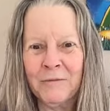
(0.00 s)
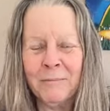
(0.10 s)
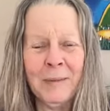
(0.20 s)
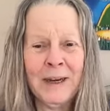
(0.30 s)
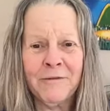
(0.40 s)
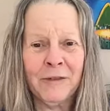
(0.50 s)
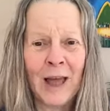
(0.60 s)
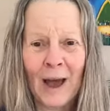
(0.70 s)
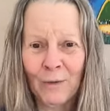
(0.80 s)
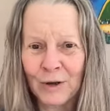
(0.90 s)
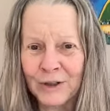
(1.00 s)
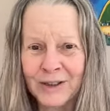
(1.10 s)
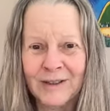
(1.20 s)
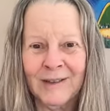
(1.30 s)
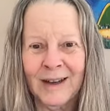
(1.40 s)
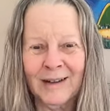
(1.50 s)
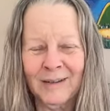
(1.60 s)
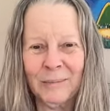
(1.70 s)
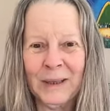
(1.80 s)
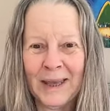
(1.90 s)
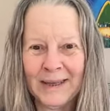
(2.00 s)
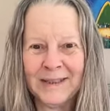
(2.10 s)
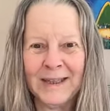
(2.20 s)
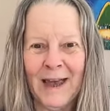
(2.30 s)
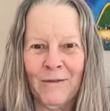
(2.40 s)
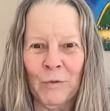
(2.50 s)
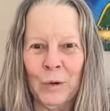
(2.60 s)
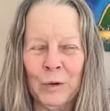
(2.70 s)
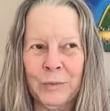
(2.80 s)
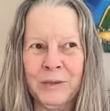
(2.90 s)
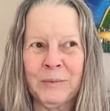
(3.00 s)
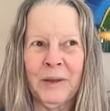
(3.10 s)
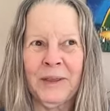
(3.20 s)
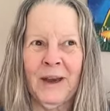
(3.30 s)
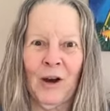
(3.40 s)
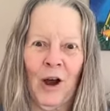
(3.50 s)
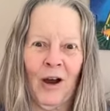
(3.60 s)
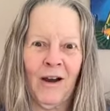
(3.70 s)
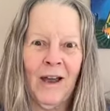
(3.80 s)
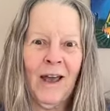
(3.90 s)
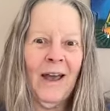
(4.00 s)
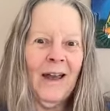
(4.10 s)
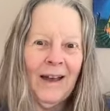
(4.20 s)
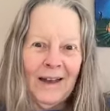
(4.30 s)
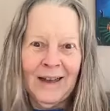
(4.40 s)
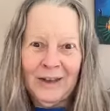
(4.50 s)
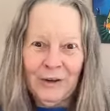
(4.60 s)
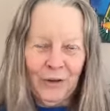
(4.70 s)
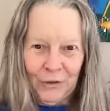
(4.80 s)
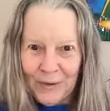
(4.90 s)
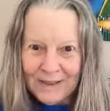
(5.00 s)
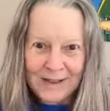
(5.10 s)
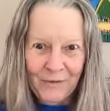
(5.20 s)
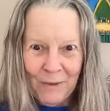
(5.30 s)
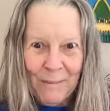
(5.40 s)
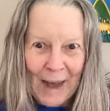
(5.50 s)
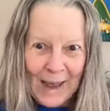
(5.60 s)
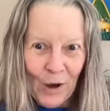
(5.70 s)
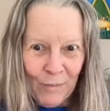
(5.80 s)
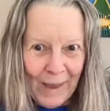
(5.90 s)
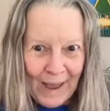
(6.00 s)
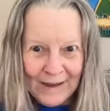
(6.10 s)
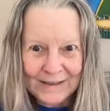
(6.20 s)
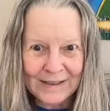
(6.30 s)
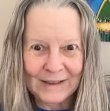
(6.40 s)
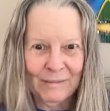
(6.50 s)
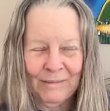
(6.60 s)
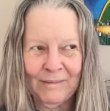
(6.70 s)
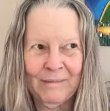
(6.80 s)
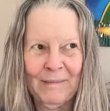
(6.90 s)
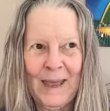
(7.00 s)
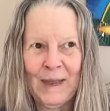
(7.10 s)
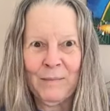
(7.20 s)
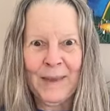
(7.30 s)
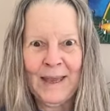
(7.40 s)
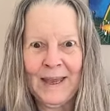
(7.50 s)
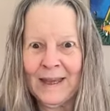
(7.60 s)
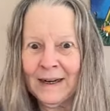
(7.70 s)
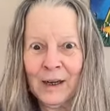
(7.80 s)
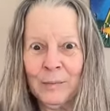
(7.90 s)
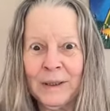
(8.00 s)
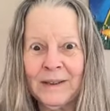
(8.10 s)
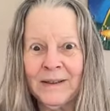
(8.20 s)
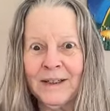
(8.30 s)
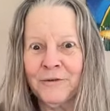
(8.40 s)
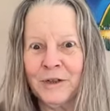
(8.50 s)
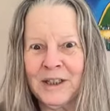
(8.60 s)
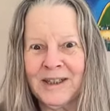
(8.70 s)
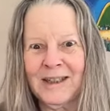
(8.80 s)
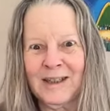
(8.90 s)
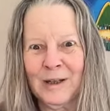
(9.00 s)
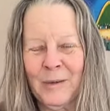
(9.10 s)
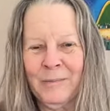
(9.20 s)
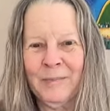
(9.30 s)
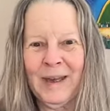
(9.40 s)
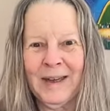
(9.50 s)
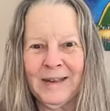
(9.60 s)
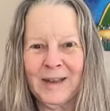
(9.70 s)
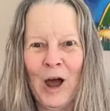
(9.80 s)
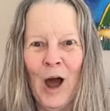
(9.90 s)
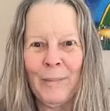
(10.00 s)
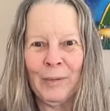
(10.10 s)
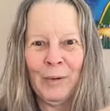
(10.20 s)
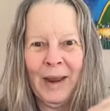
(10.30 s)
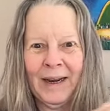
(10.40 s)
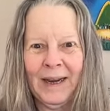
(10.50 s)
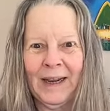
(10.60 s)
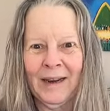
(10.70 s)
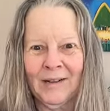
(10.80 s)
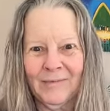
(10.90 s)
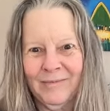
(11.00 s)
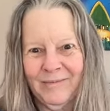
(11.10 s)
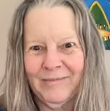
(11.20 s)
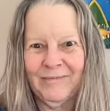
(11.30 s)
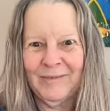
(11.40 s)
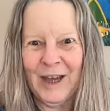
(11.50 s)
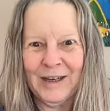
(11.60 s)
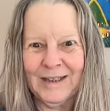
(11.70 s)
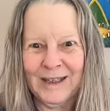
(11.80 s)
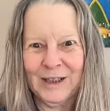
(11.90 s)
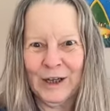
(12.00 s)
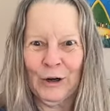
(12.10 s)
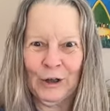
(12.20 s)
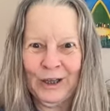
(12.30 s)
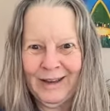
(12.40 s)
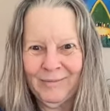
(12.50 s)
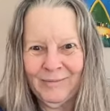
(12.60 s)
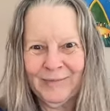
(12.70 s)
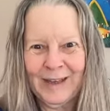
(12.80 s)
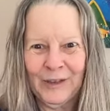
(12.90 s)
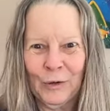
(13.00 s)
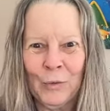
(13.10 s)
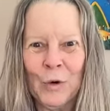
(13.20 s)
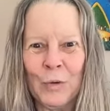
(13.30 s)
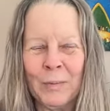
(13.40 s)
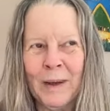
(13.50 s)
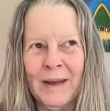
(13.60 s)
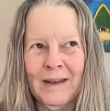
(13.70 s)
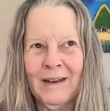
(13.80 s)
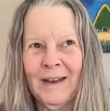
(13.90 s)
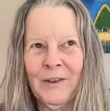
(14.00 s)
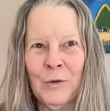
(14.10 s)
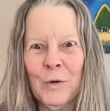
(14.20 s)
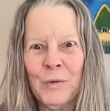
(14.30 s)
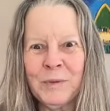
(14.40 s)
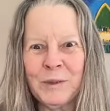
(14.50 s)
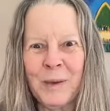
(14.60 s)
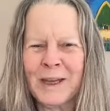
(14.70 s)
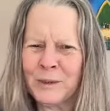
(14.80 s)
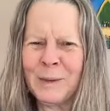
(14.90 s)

Many flowers and plants have wombs, but there are, the rest of the biomass may be in a completely different system. It's operating not necessarily in the womb space,